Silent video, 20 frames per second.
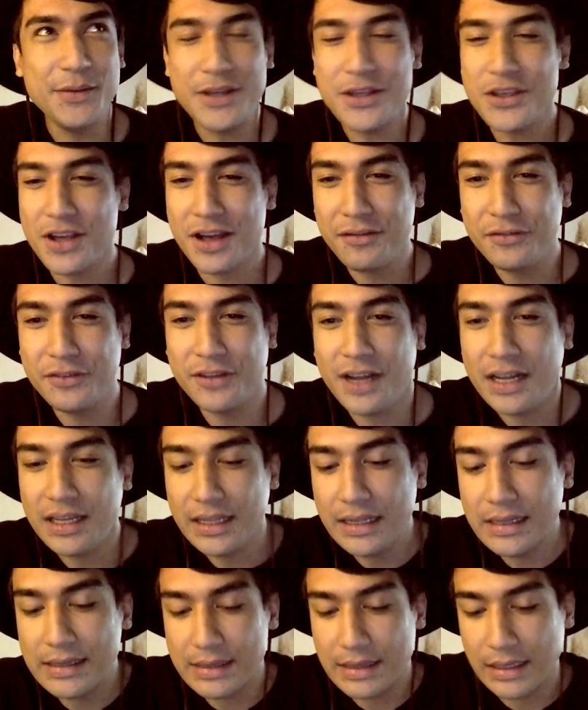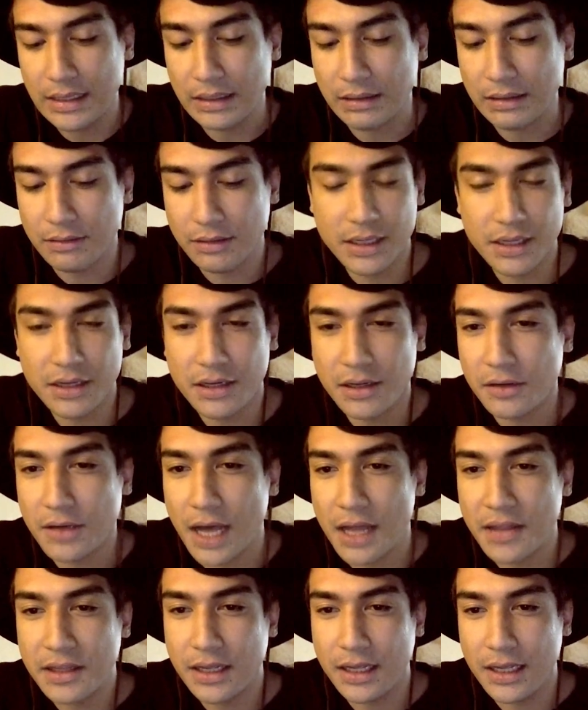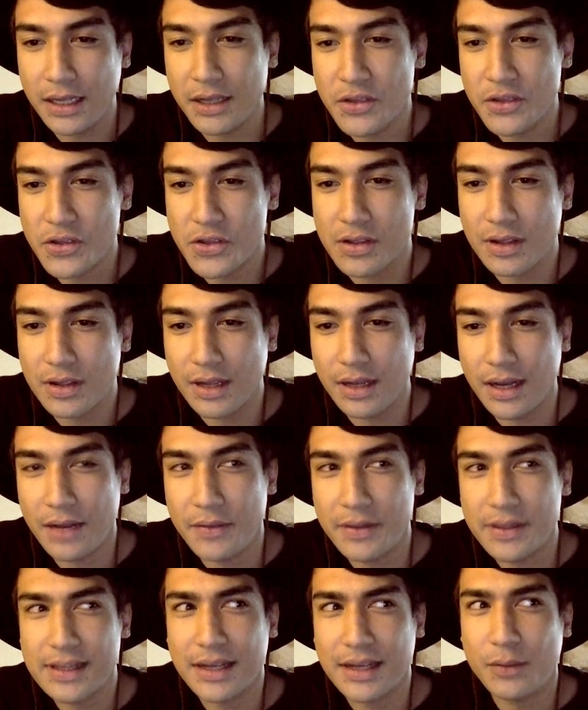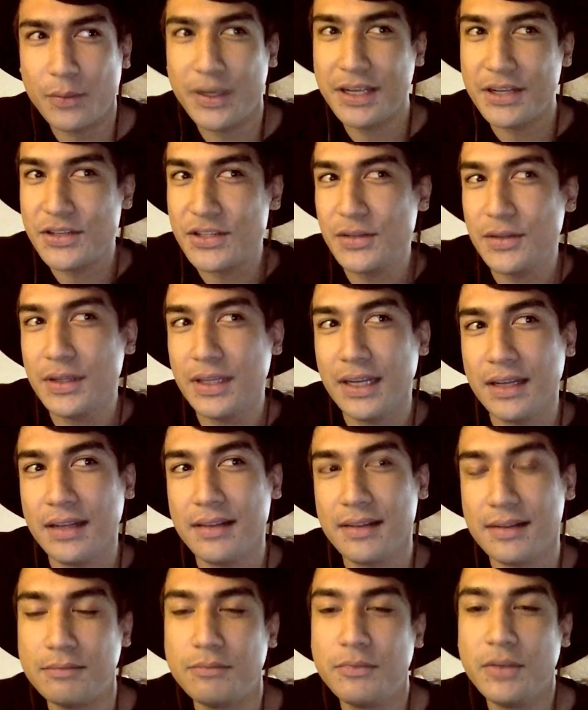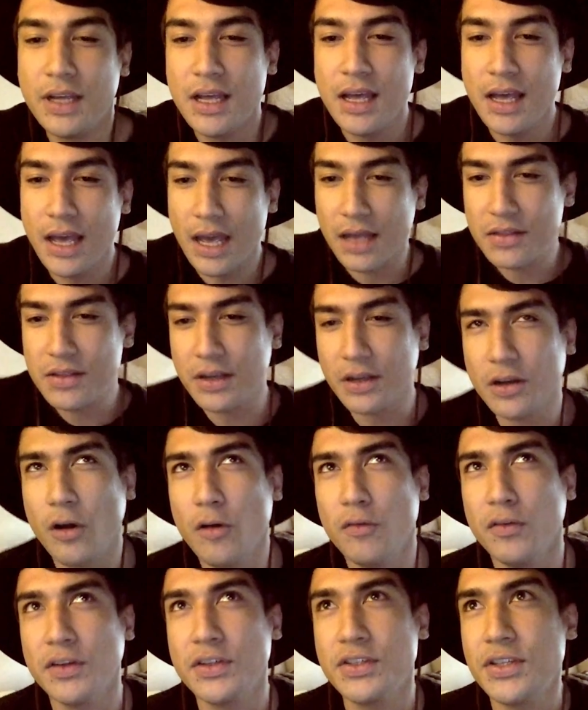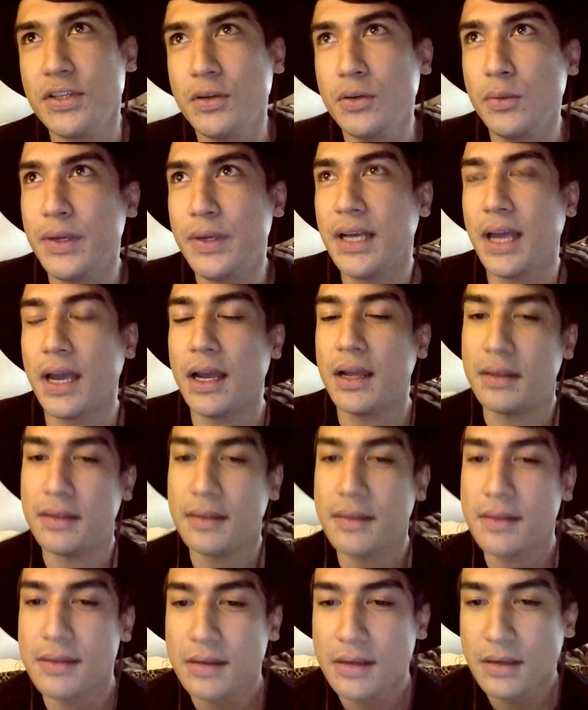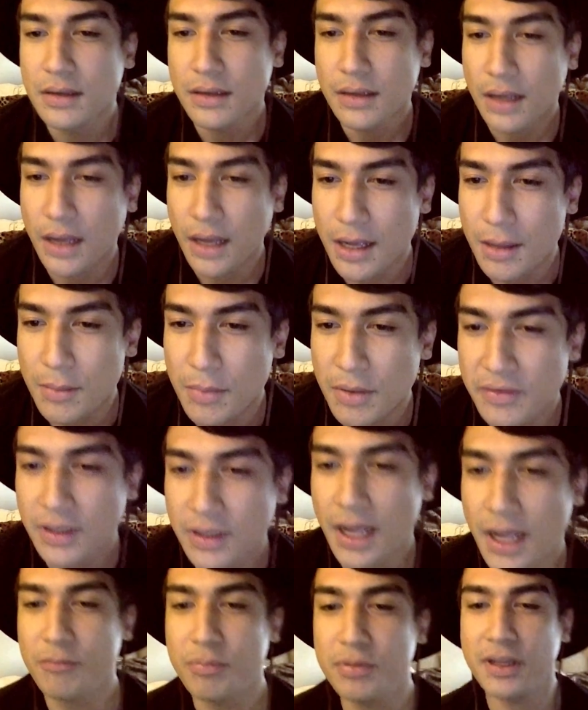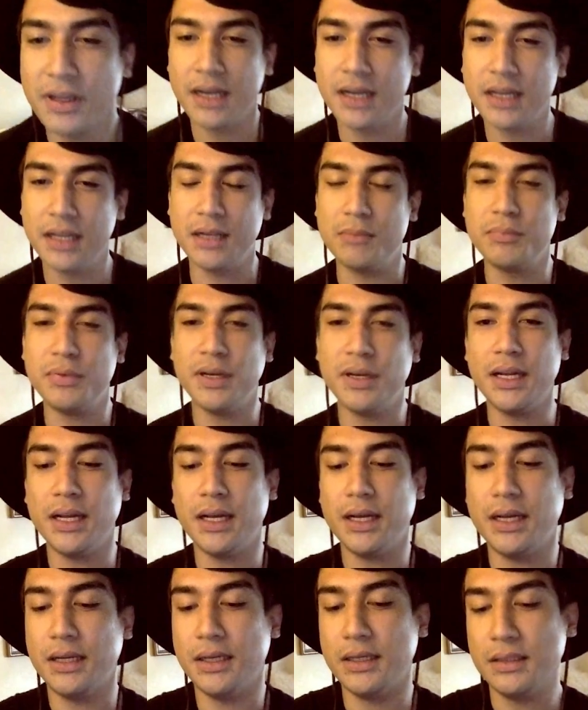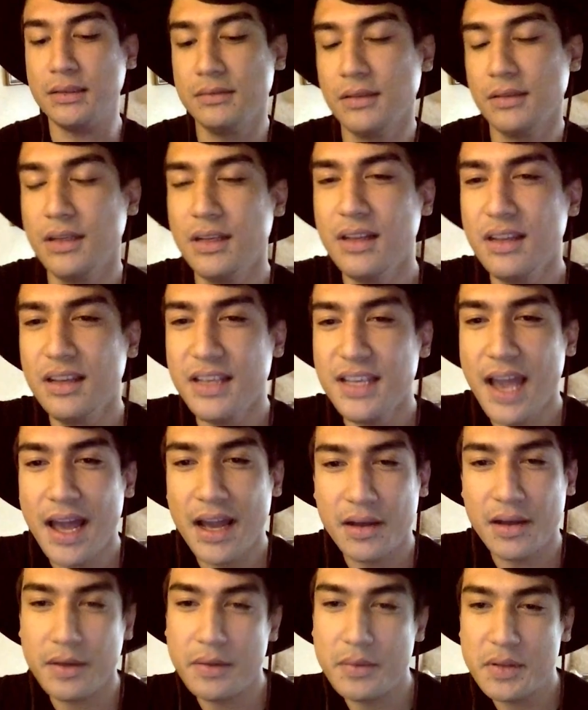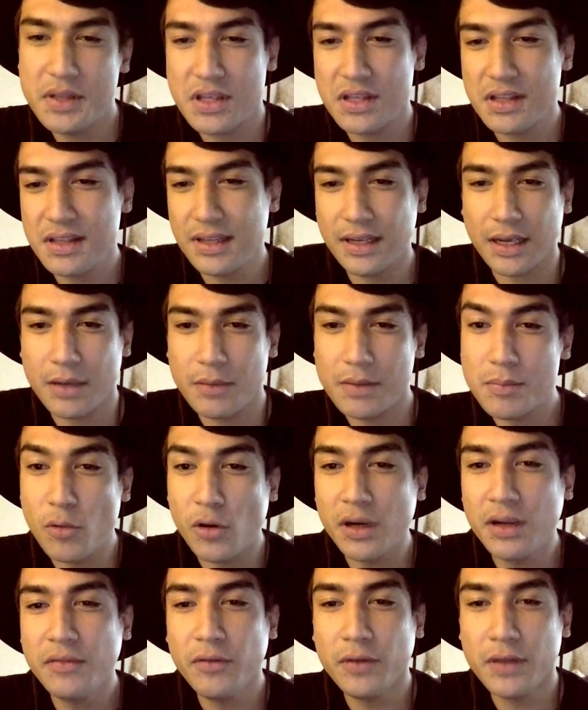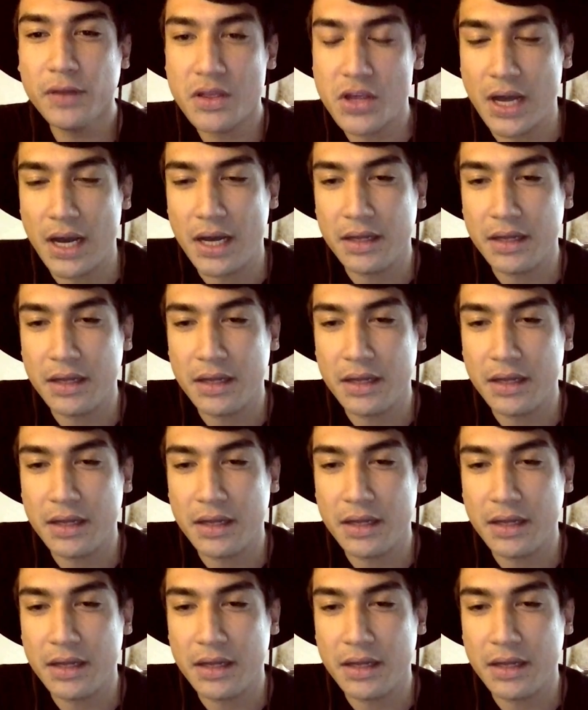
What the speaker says: day we shot Flawless, and then, got the itch, and I was like, we can do this. And it took over 2 weekends of a lot of planning, but yeah, it was just like, it was more for the